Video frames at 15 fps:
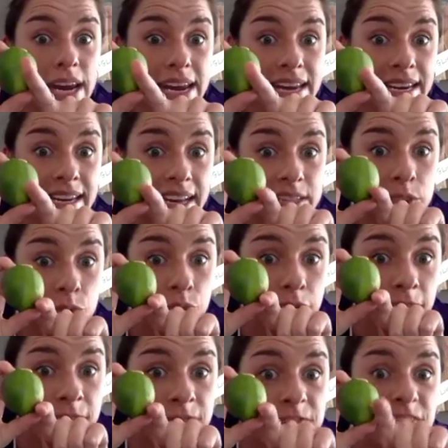Green
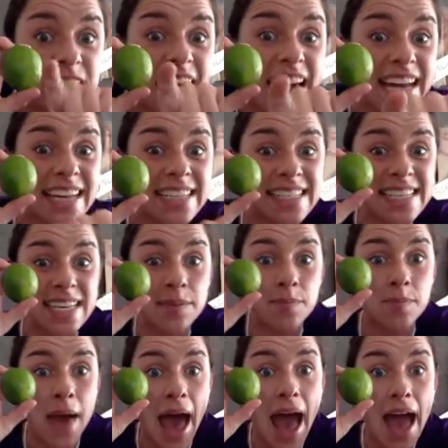gets
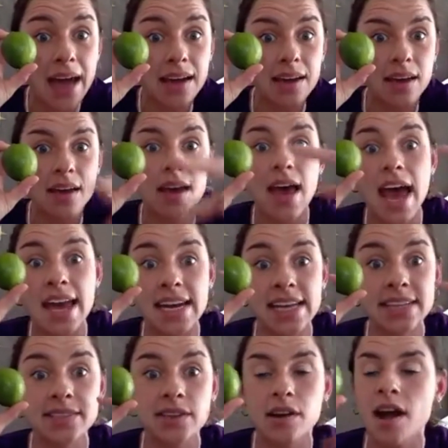reflected back
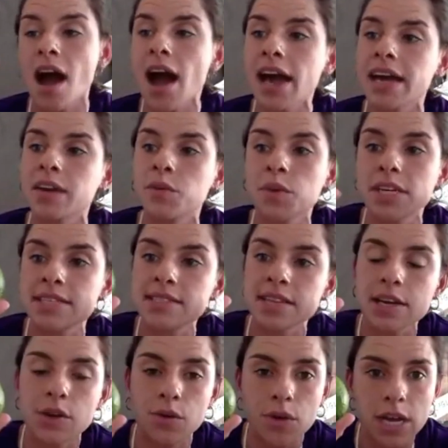and hits our eye, and we
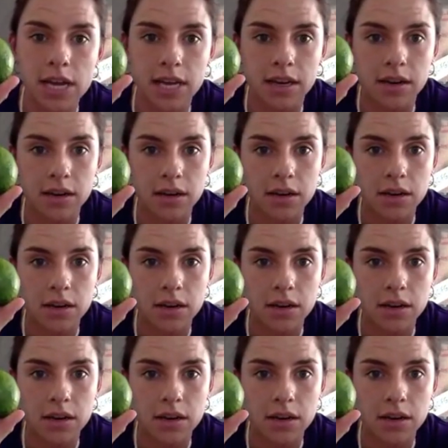see green.